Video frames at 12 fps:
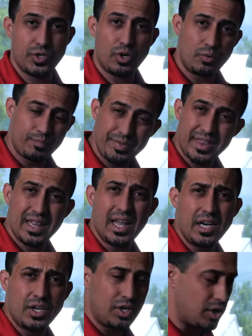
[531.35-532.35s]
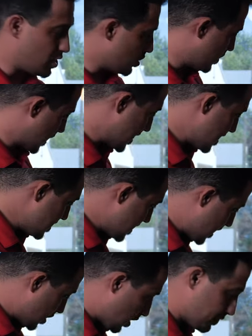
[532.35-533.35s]
So let it cure and then
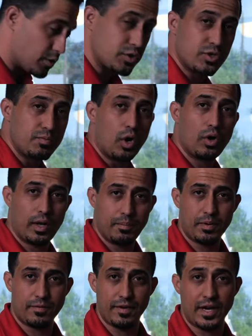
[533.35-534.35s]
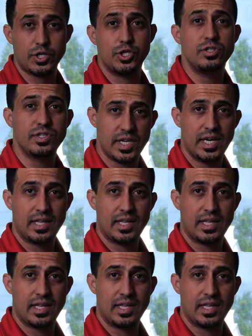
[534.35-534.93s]
take off those small imperfections